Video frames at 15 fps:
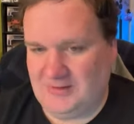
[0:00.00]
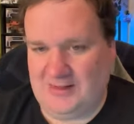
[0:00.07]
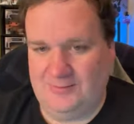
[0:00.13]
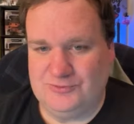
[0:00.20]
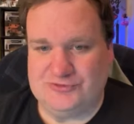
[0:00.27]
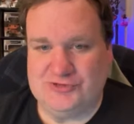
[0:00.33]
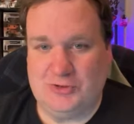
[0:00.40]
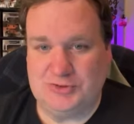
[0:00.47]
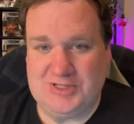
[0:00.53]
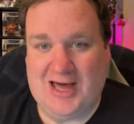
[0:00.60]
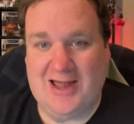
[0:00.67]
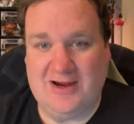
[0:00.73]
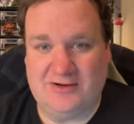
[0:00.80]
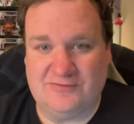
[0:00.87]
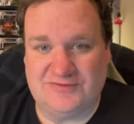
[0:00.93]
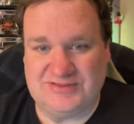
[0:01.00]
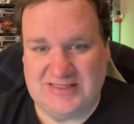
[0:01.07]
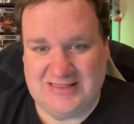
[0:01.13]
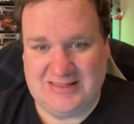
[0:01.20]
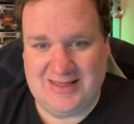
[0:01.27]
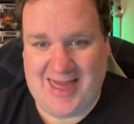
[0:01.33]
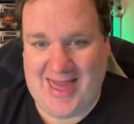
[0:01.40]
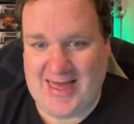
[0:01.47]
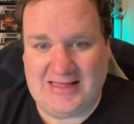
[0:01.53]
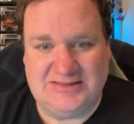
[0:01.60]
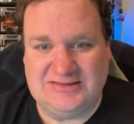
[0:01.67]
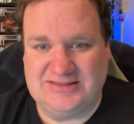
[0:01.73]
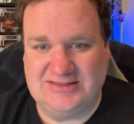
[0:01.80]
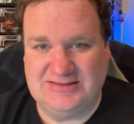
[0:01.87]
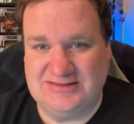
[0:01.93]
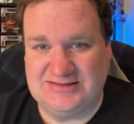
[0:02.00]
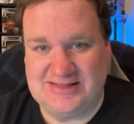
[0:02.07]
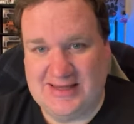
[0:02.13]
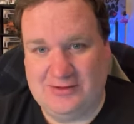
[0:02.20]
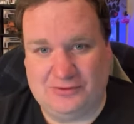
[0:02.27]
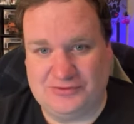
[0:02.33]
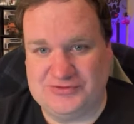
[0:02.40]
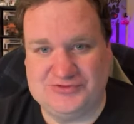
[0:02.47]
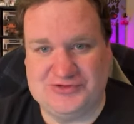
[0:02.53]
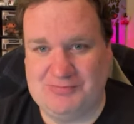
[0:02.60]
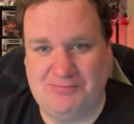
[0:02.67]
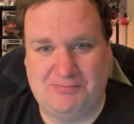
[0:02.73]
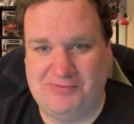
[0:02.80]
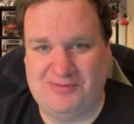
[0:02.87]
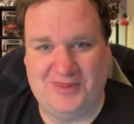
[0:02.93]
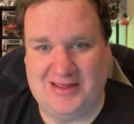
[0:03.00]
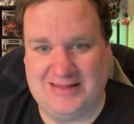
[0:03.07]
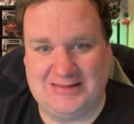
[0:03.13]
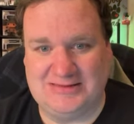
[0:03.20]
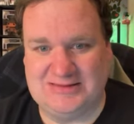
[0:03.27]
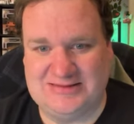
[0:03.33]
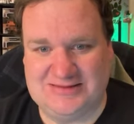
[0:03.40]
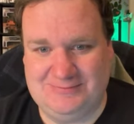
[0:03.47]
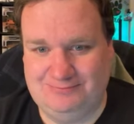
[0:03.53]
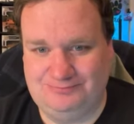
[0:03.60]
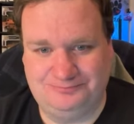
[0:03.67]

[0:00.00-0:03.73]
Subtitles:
I'm so tired of seeing ads and sales things.